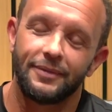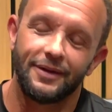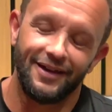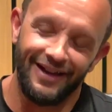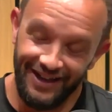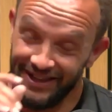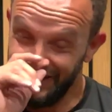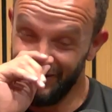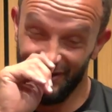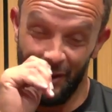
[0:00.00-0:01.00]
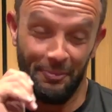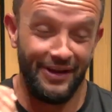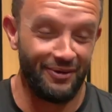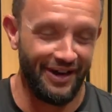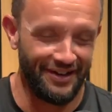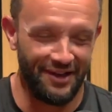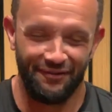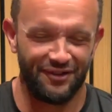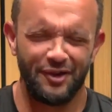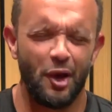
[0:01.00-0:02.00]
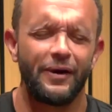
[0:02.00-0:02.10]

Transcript: and you know me well enough to know,